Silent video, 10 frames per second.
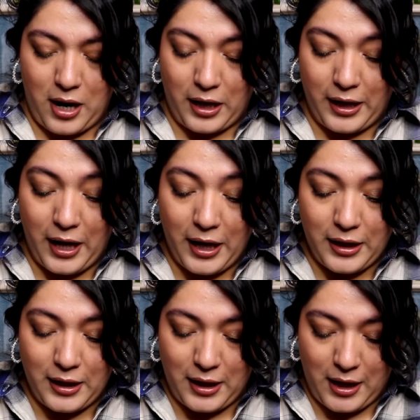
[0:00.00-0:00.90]

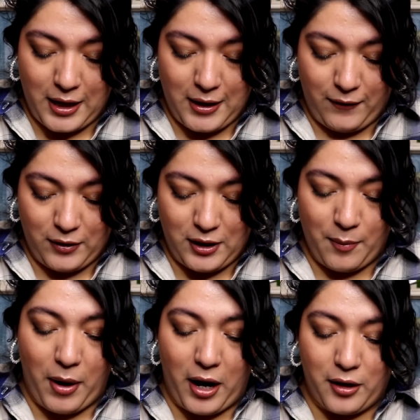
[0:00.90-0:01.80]
Again, if you see a
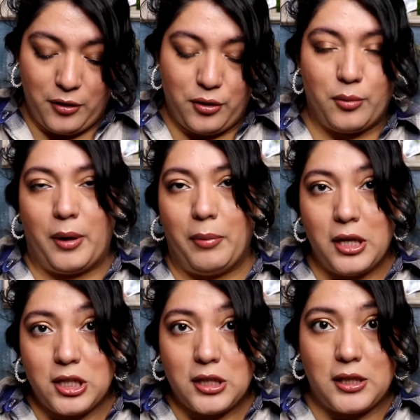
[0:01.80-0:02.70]
pattern through my
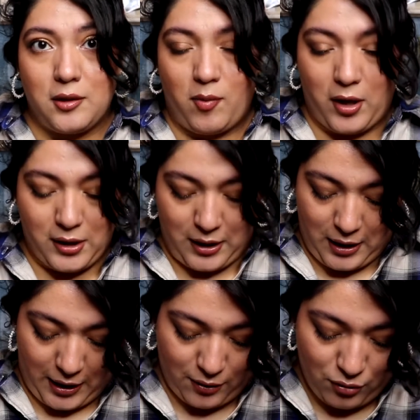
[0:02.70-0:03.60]
blushes, it's because I
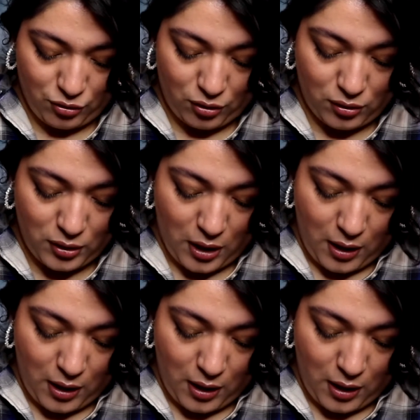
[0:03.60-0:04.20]
like neutrals,